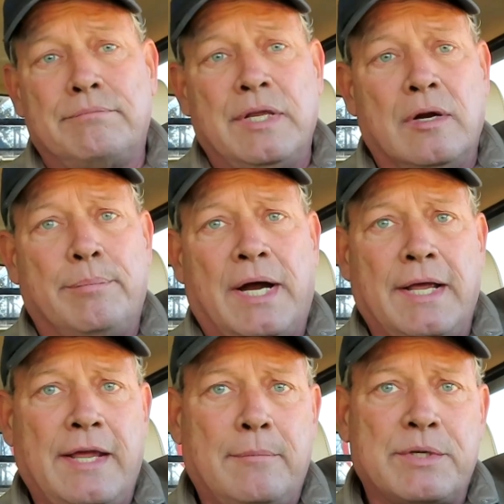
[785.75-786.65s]
you know,
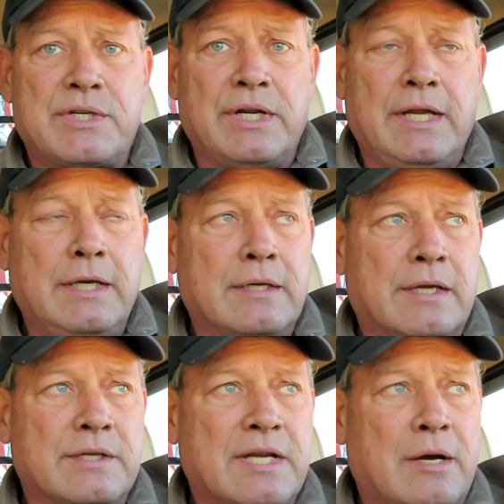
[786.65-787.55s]
buying that machine,
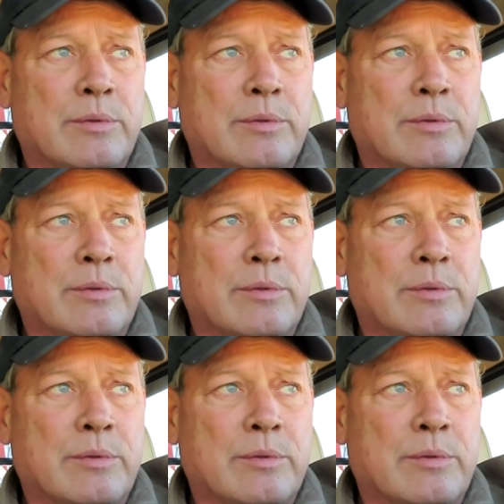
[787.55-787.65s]
because I